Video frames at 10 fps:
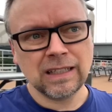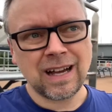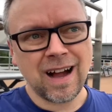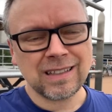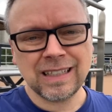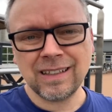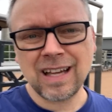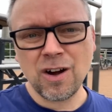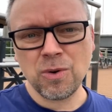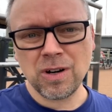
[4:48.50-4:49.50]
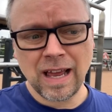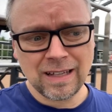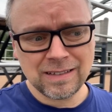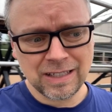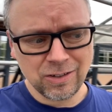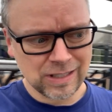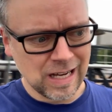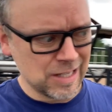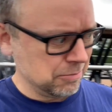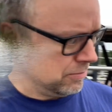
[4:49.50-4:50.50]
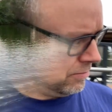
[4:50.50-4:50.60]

cocktail hour and dinner time.